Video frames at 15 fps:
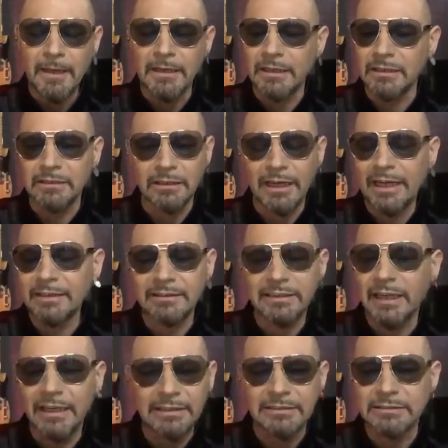And I had
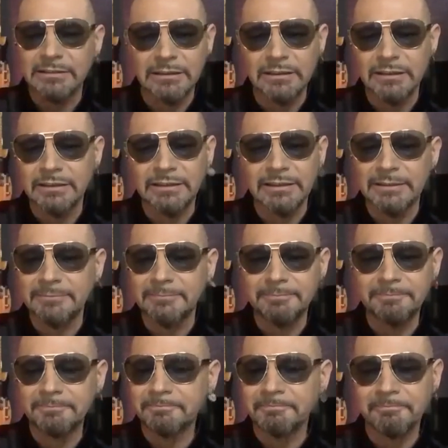that, and I
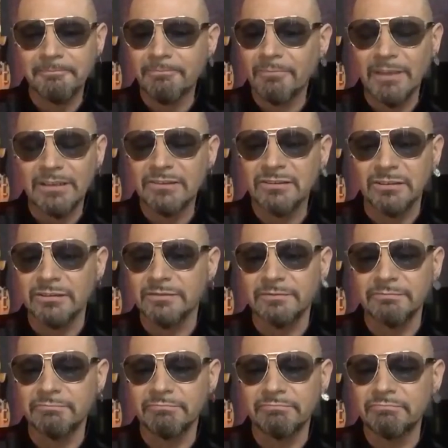sort
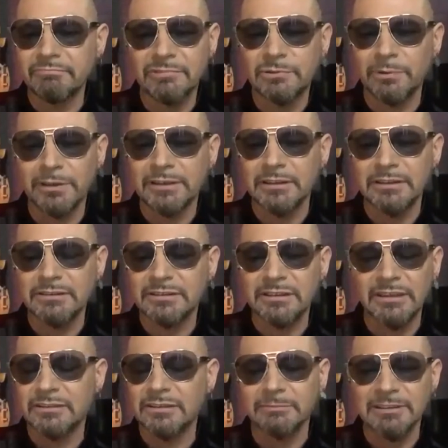of quickly
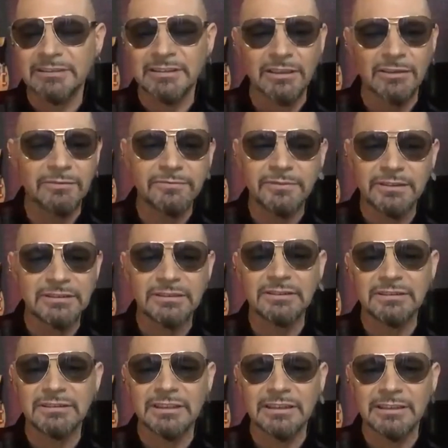said to myself, this
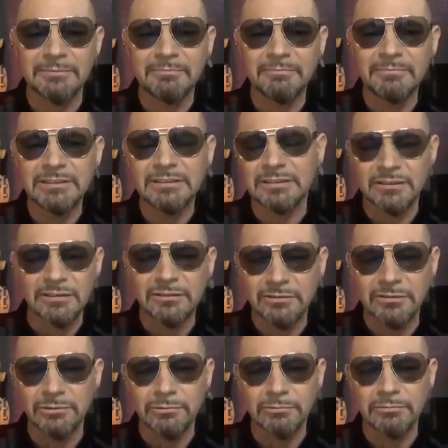is a
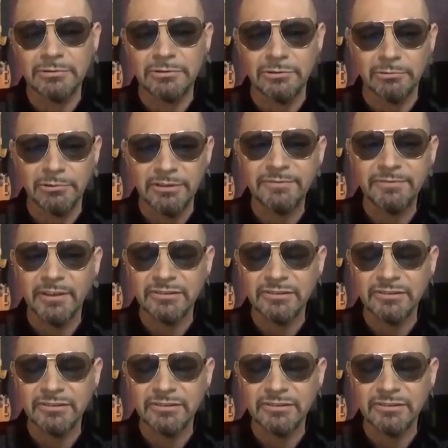cool riff.